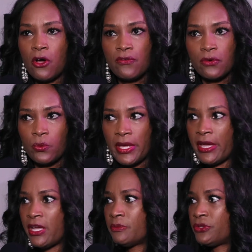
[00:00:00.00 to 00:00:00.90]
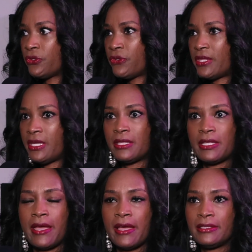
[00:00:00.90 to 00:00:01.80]
overwhelmed or think
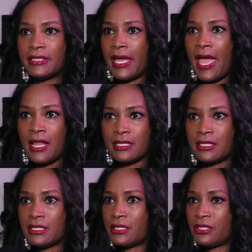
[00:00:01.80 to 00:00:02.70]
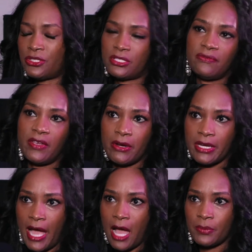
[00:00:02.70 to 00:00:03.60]
that dialysis is just very
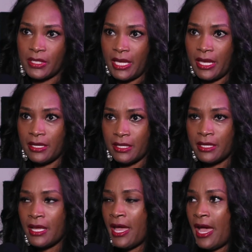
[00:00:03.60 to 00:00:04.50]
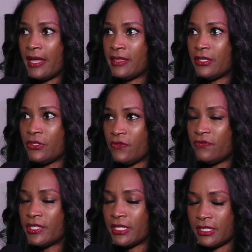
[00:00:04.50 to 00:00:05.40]
complicated. I think
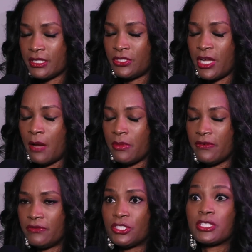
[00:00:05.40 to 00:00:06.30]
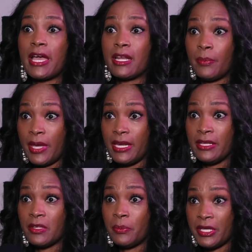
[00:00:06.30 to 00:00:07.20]
you've done a good job of just kind of
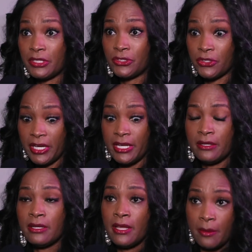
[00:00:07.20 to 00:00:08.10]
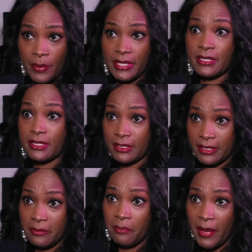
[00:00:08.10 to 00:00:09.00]
painting the picture and
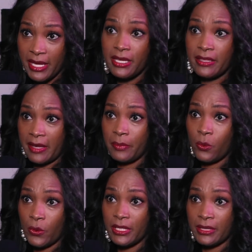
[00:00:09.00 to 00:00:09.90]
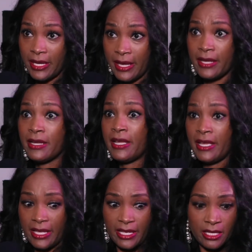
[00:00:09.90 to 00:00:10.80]
basically making that point that
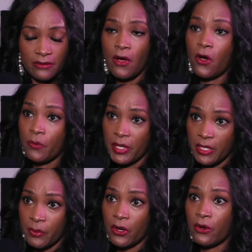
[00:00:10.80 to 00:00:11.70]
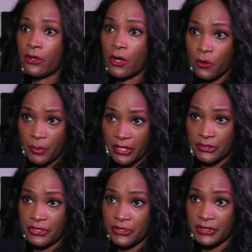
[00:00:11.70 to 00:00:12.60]
if home hemo or home
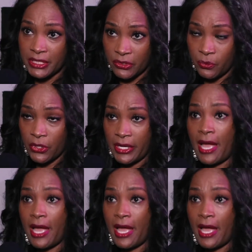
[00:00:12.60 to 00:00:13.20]
peritoneal doesn't work